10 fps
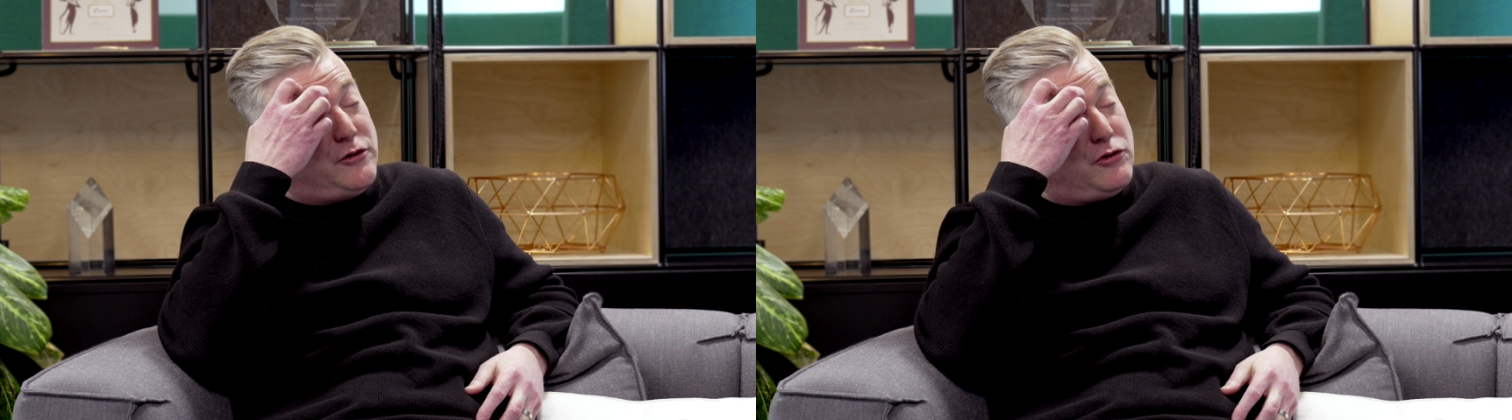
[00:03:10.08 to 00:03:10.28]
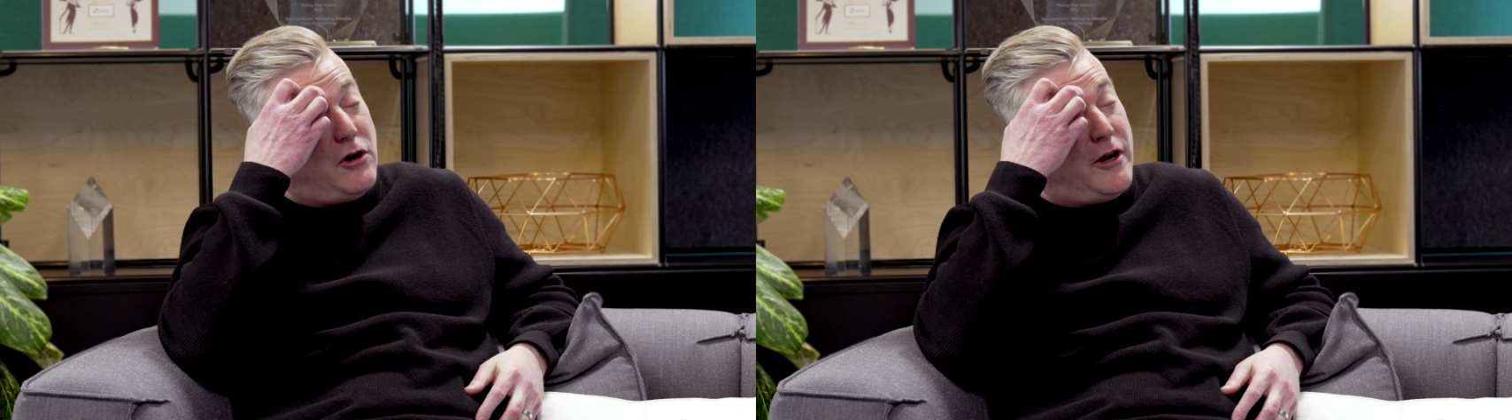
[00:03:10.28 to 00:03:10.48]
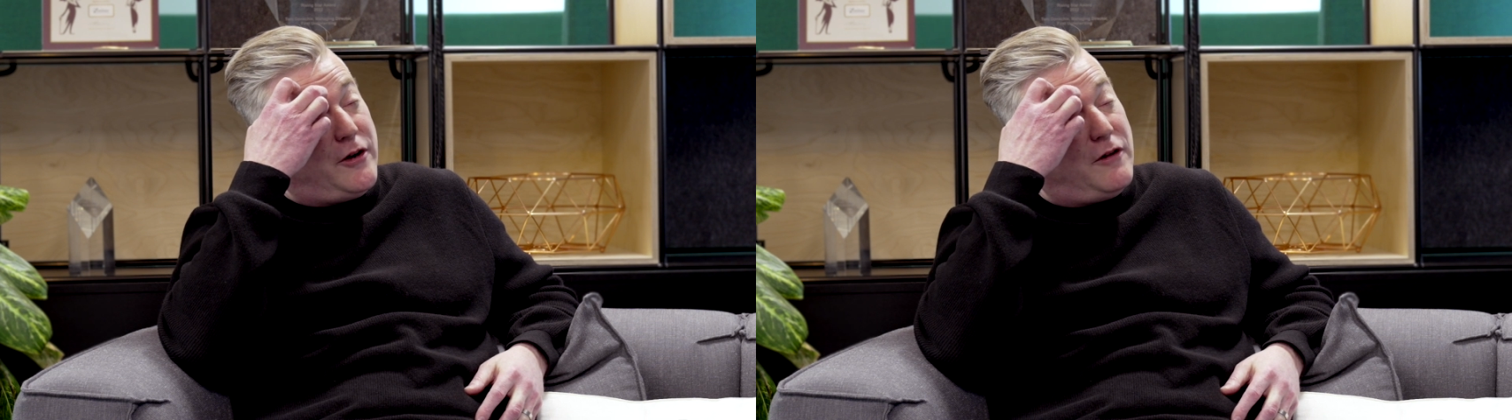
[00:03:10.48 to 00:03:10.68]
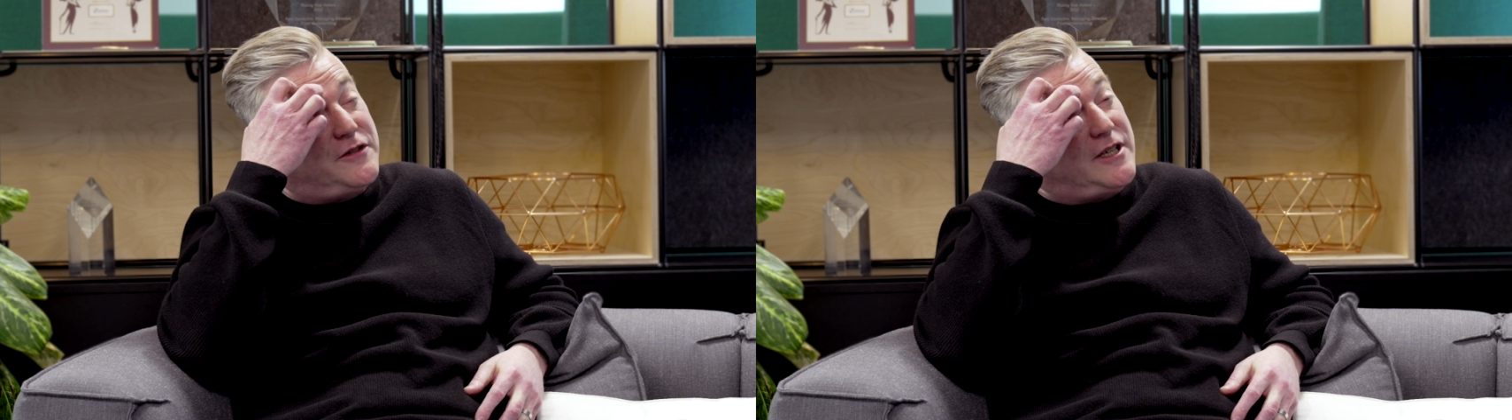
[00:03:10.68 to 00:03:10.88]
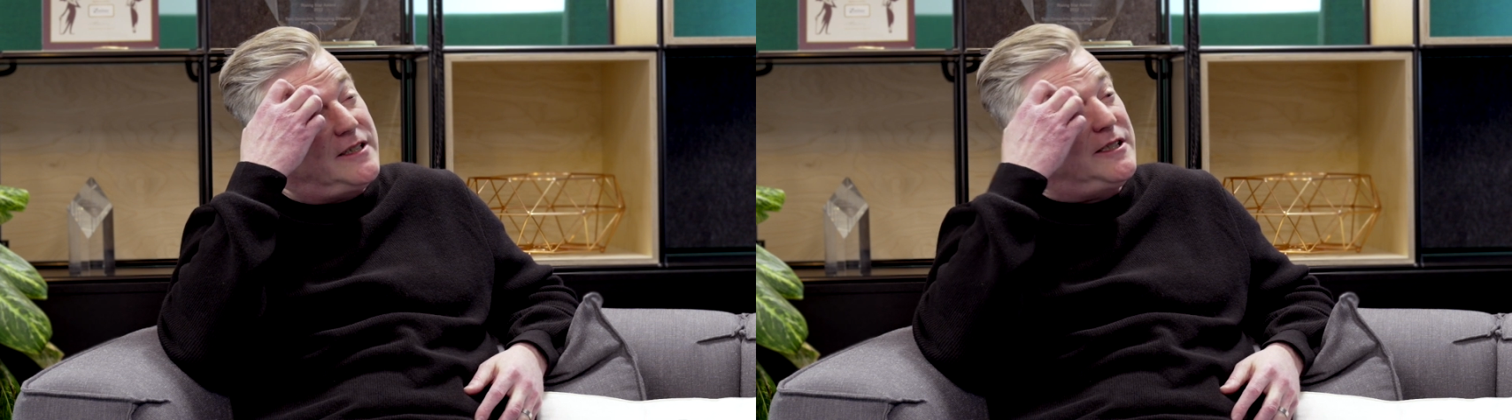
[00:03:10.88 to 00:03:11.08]
try and
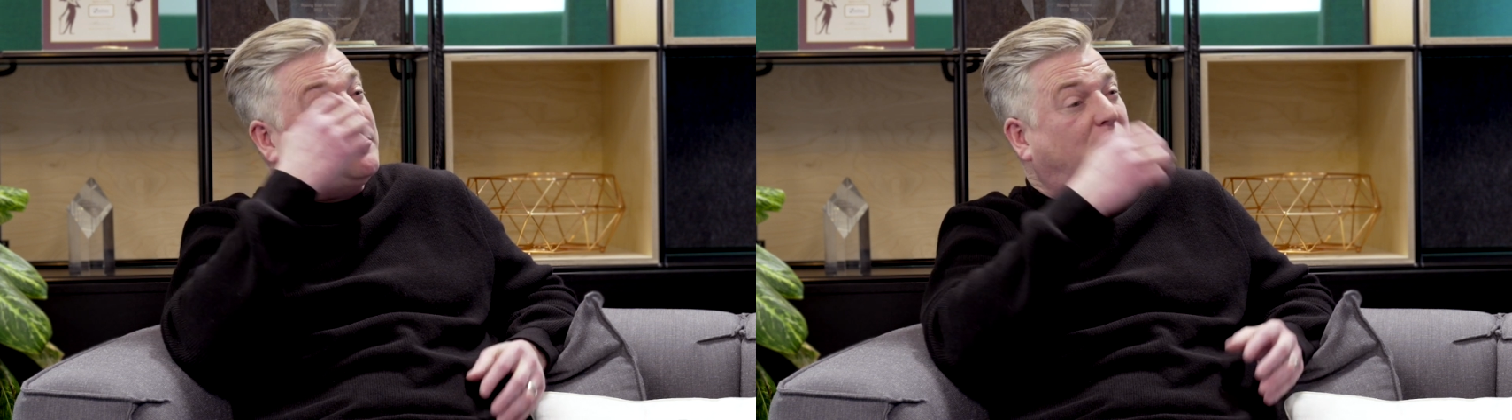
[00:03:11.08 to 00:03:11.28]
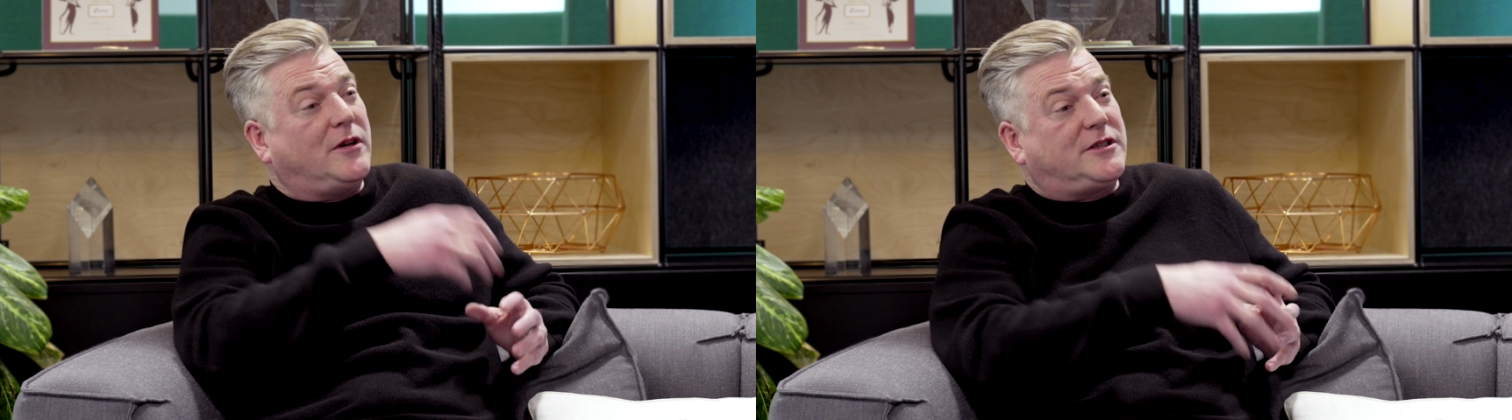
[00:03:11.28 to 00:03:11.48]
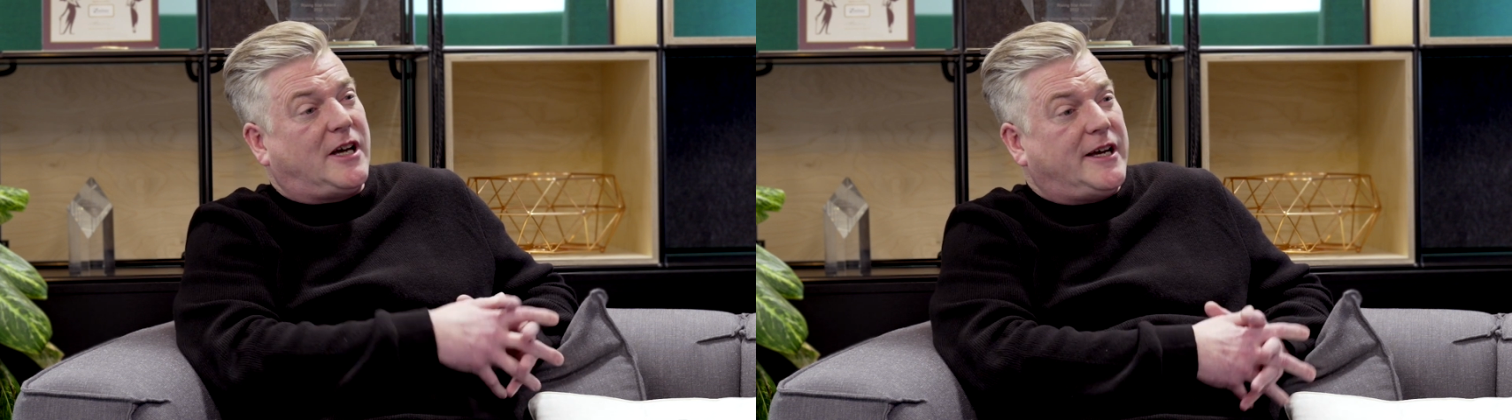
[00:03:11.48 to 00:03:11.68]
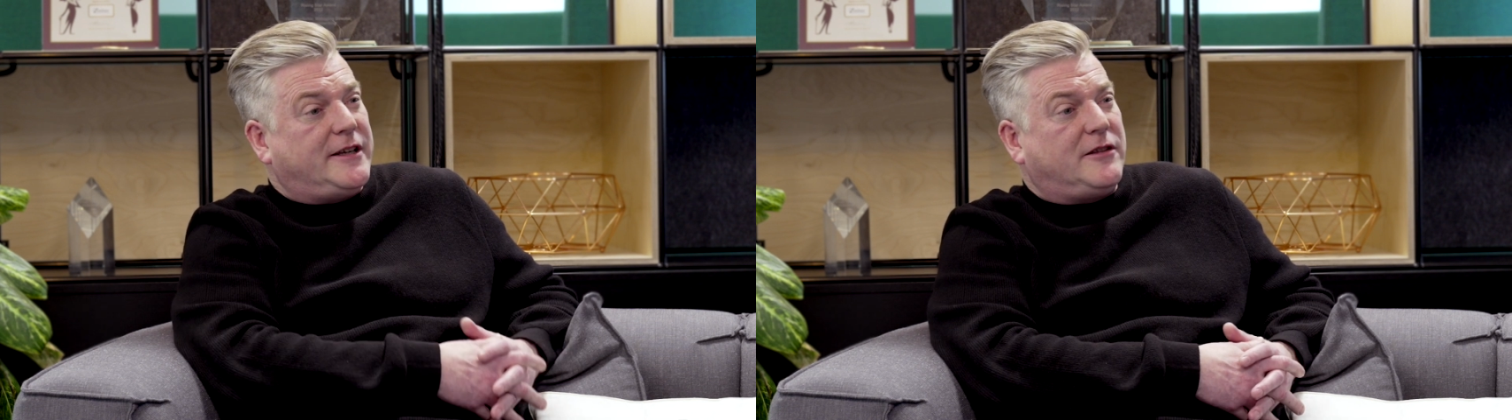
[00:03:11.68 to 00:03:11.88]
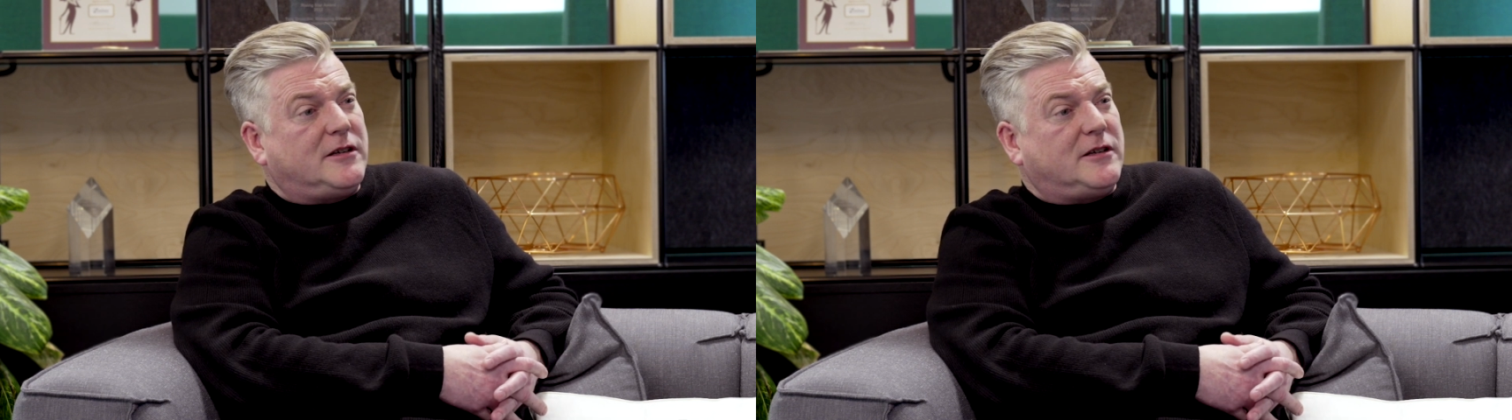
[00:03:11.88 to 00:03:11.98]
offset it by saying